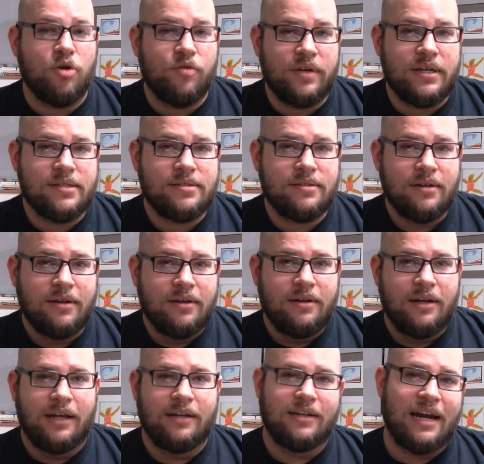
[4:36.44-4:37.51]
movies
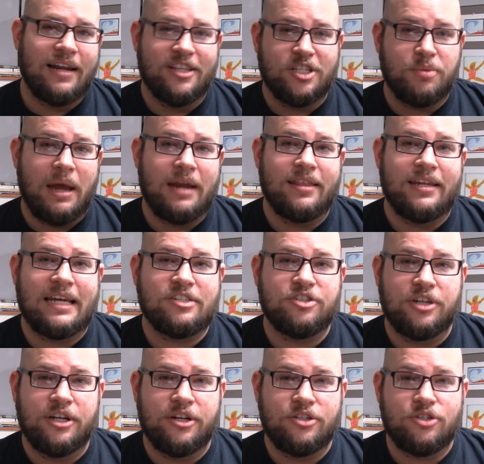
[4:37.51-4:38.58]
in kind of the span of the
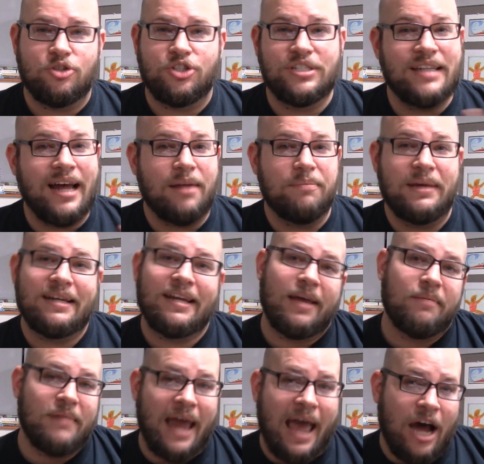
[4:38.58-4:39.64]
next year, so she's not a big
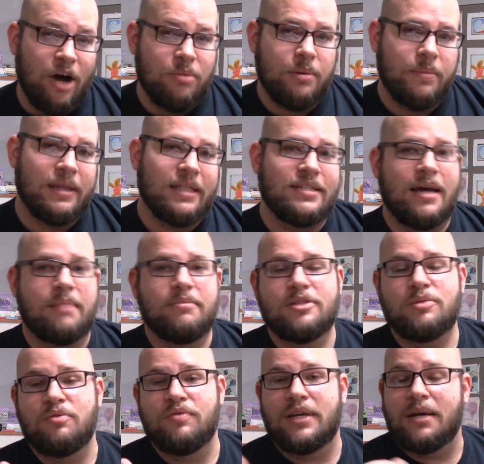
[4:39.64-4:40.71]
name now, but by the time
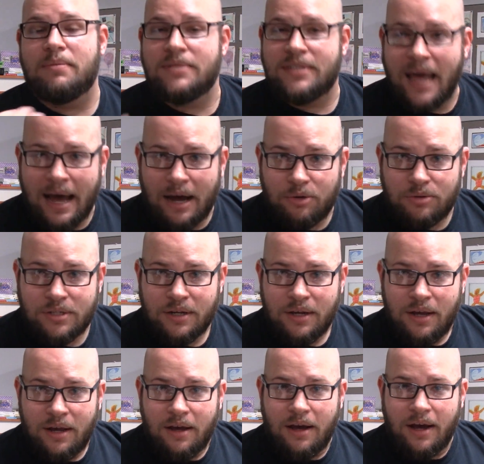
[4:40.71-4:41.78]
this movie comes out
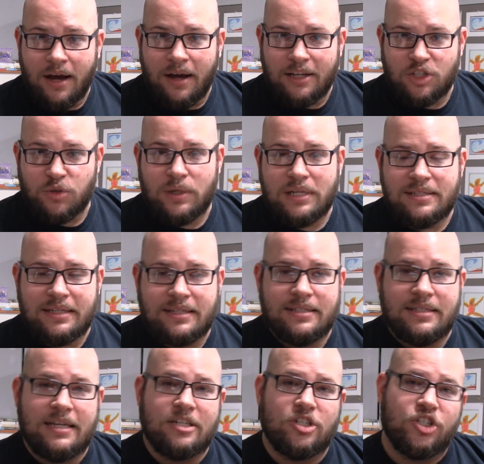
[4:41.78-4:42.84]
uh, in
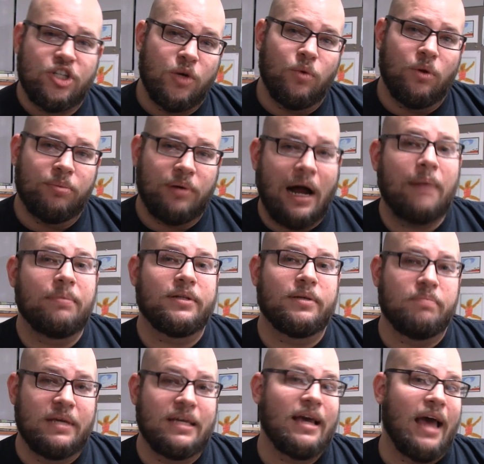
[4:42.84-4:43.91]
2016, she will probably
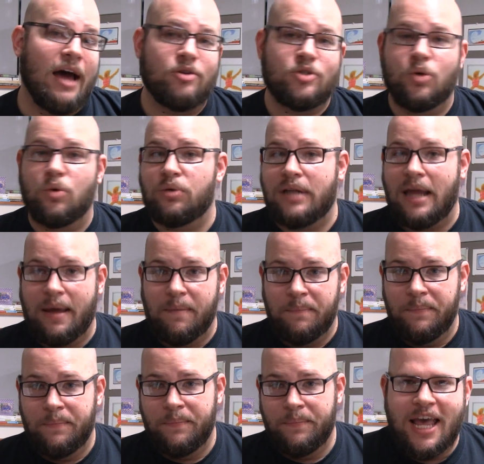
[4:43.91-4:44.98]
be a household name.
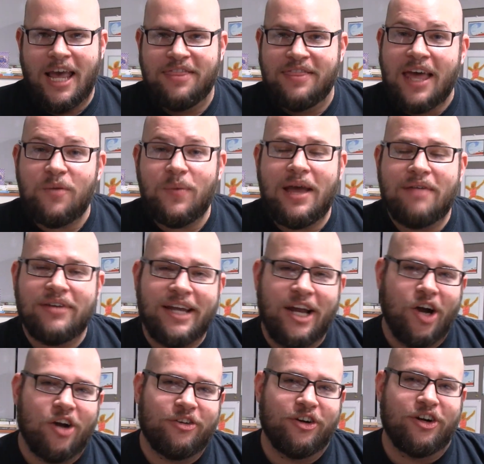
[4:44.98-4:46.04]
And then we have a
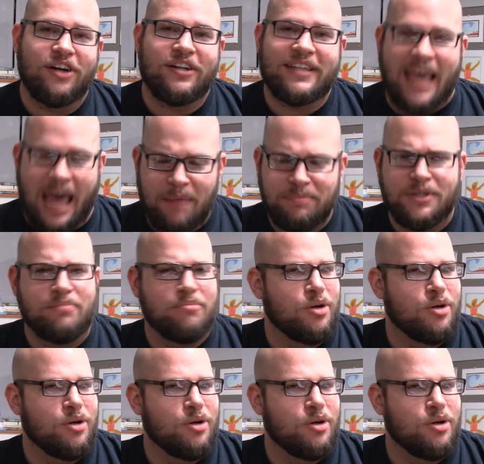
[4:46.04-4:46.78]
character called Captain